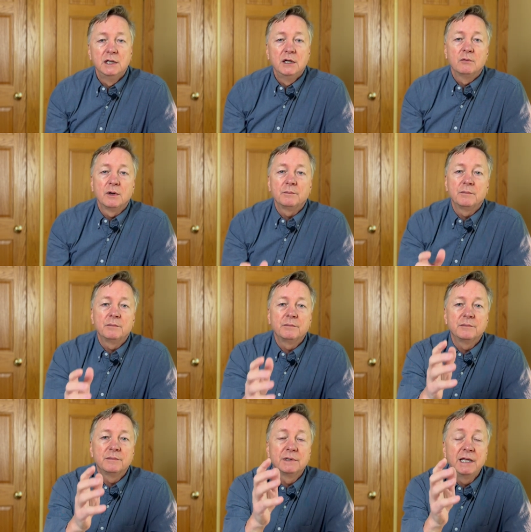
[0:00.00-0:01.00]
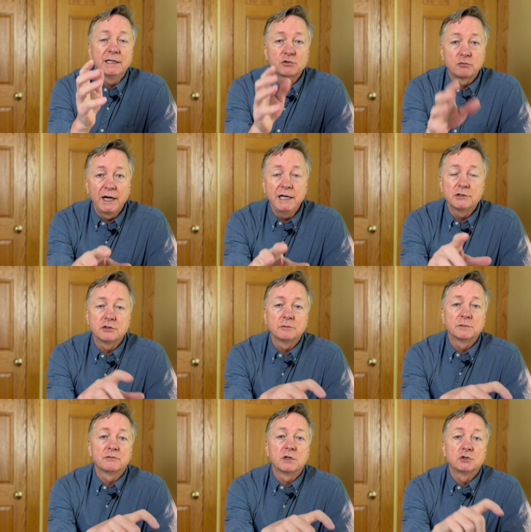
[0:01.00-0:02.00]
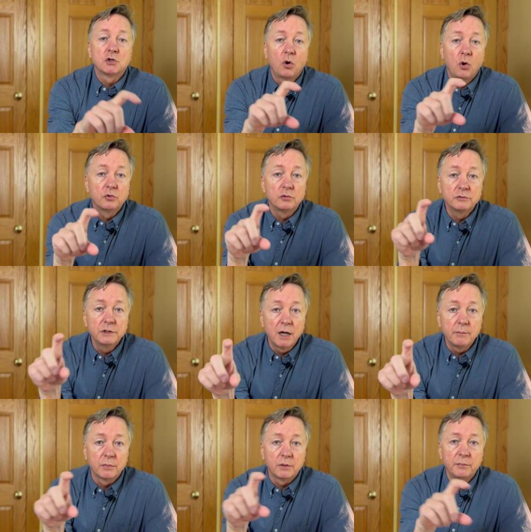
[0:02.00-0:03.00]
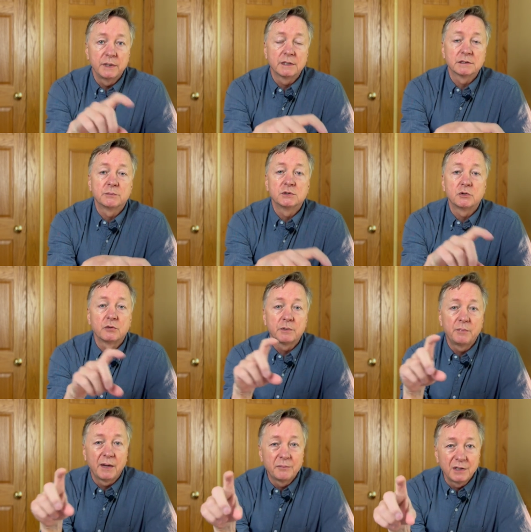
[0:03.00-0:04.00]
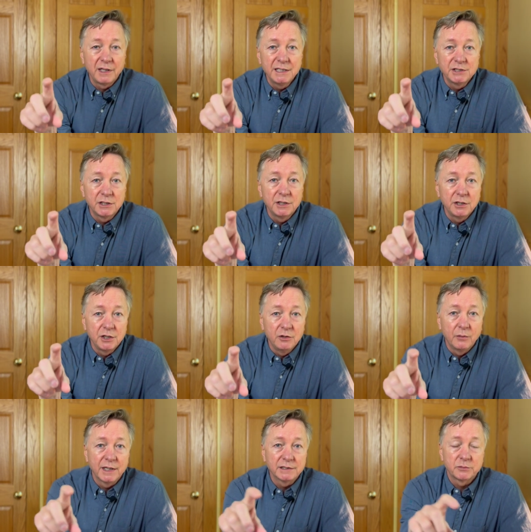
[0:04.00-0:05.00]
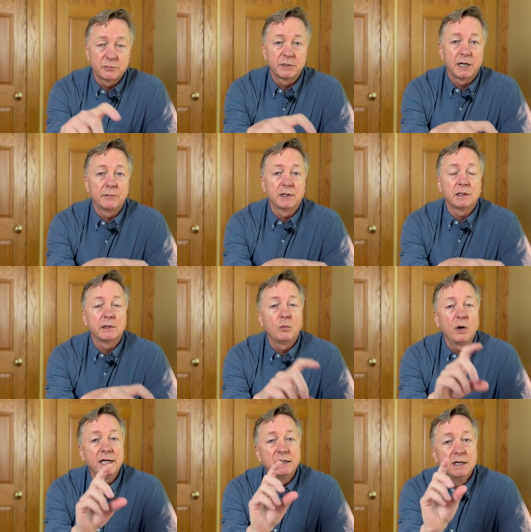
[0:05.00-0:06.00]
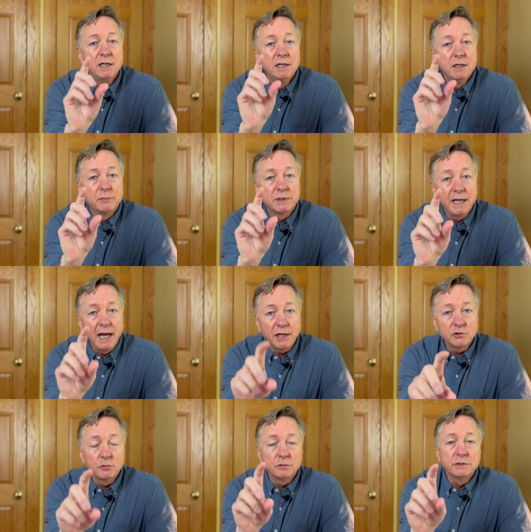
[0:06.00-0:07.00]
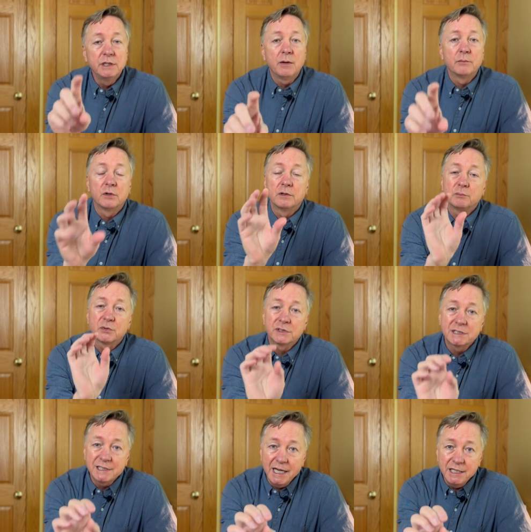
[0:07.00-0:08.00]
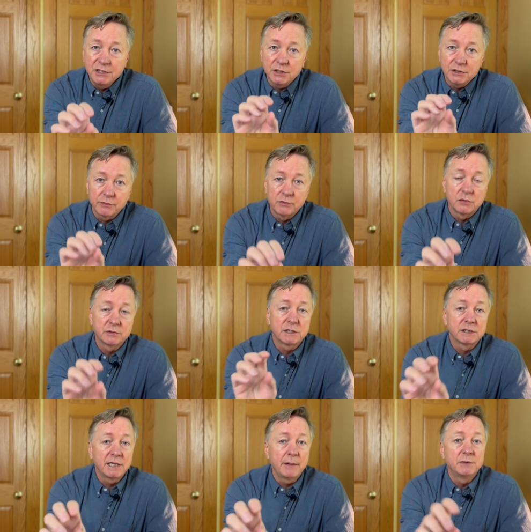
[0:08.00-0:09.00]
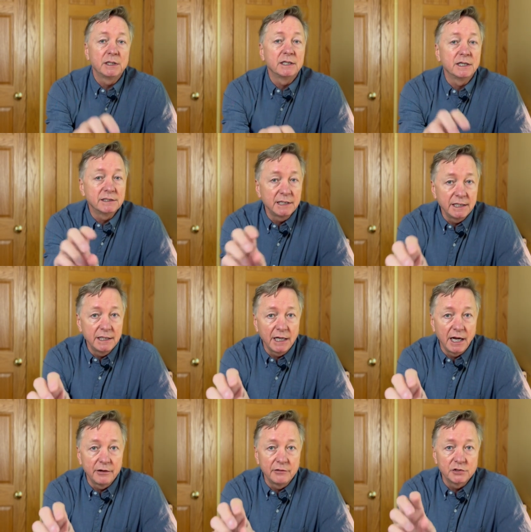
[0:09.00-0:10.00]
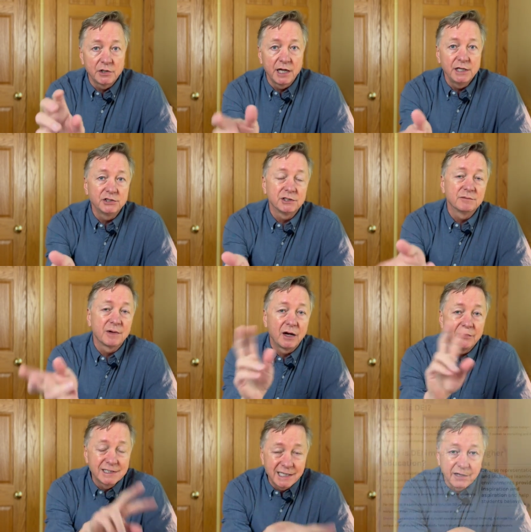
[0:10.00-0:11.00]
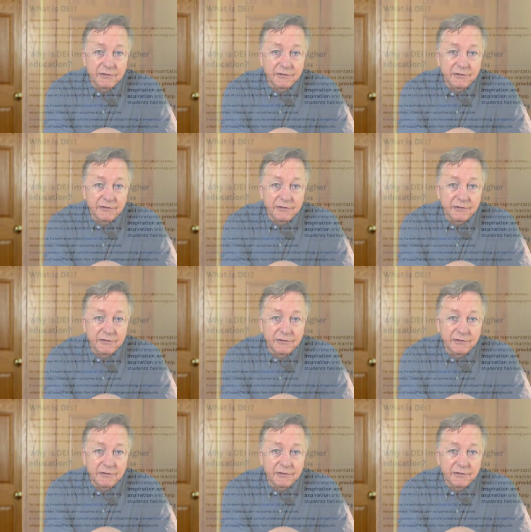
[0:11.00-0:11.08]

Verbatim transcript: Well, that's right in terms of the total number, because the majority population in the U S is predominantly white, but the actual number and percentages of those accepted in attending higher education are exactly